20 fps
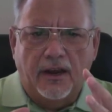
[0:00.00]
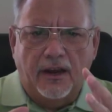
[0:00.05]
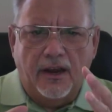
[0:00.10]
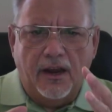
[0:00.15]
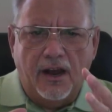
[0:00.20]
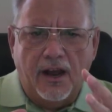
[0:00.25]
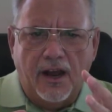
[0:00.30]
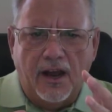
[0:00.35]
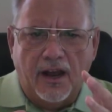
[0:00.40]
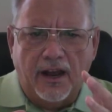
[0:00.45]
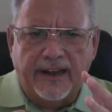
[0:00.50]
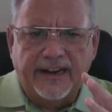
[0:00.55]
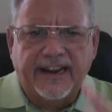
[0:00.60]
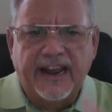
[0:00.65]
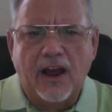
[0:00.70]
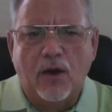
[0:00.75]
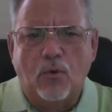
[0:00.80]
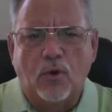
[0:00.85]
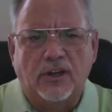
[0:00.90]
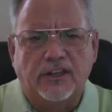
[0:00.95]
and
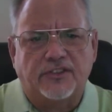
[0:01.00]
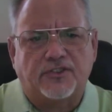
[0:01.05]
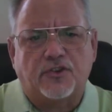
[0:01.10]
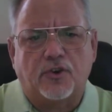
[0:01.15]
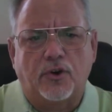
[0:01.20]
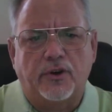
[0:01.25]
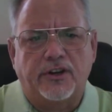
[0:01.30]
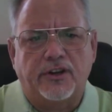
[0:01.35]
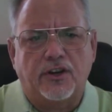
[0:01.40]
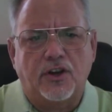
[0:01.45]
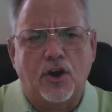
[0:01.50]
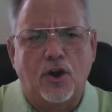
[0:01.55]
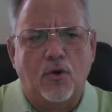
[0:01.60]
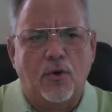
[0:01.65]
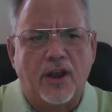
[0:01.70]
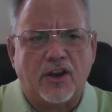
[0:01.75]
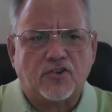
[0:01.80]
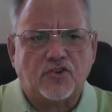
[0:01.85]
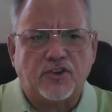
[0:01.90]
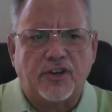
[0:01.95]
how well it's going to go
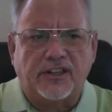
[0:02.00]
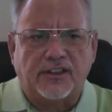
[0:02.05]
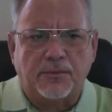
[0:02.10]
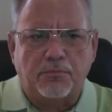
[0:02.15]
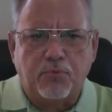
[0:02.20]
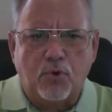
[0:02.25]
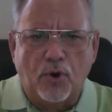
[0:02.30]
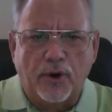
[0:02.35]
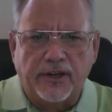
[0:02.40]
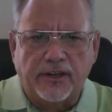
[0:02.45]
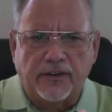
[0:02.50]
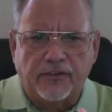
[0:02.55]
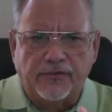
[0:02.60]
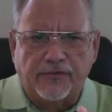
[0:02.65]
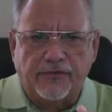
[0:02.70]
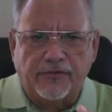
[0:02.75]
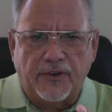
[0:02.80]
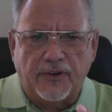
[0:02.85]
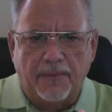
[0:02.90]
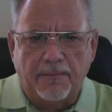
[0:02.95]
actually at the point
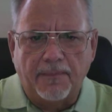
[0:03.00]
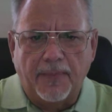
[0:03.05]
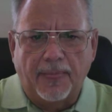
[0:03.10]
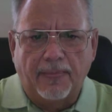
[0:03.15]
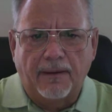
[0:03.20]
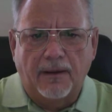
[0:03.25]
of